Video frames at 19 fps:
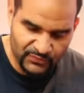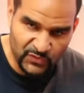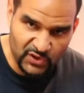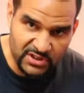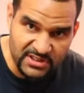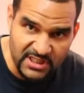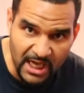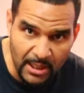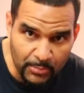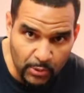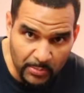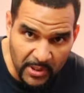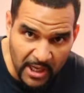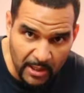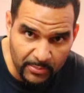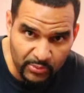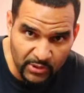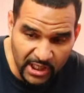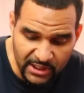The top will
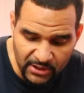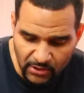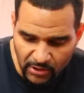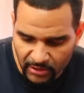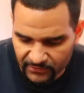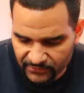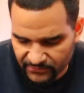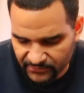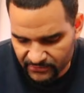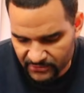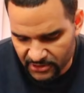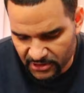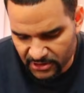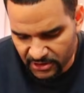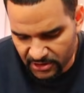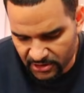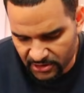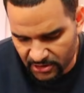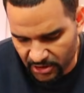pop right off.
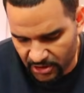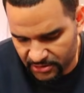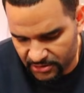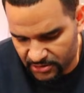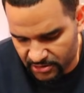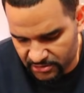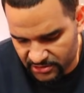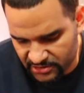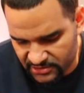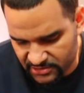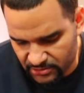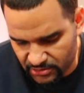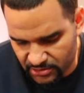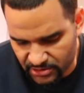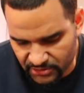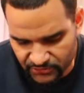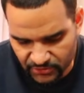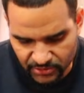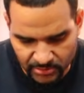Unhook these
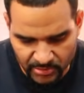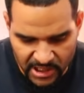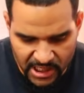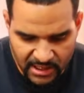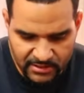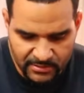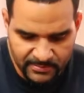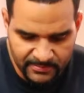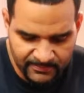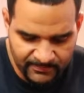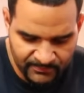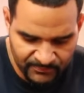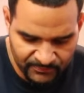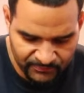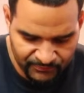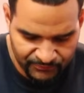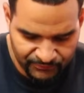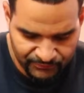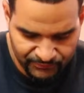little hooks from the bottom.
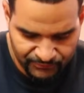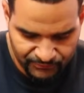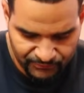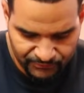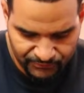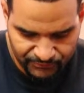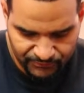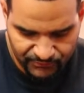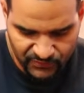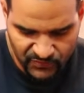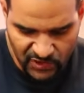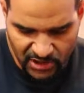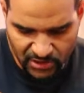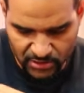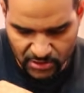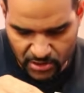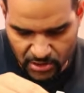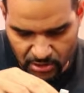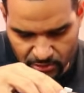There
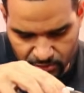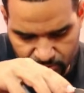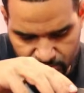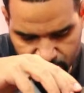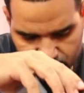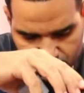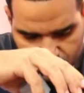you go.